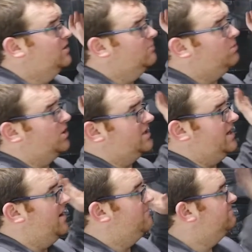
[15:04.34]
But
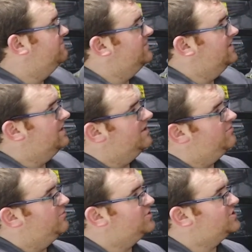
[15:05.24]
yeah,
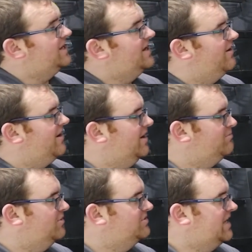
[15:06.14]
unfortunately, our
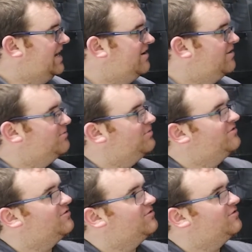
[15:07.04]
AdBlue's here, we've